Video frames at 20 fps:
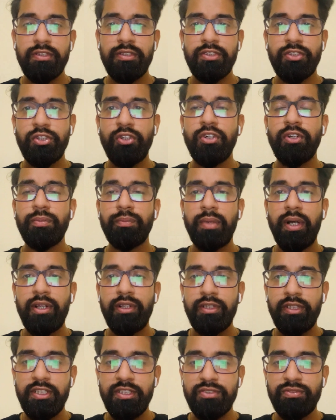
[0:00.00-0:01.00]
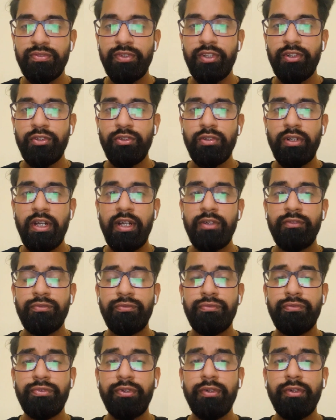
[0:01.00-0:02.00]
share this video and
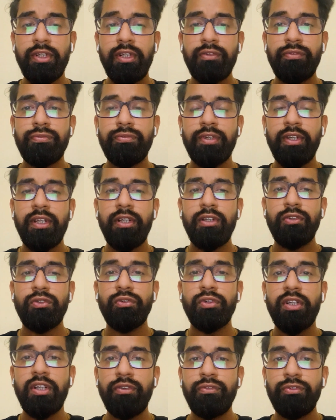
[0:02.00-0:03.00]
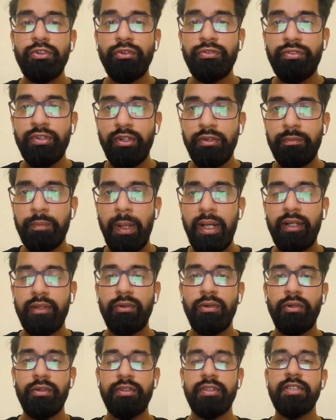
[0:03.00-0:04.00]
feel free to give your feedback
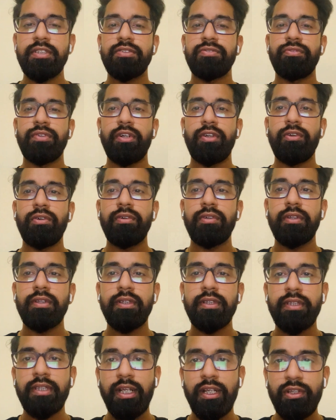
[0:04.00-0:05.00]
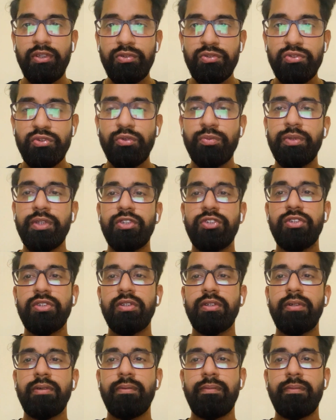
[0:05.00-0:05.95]
on this video. Thank you so much.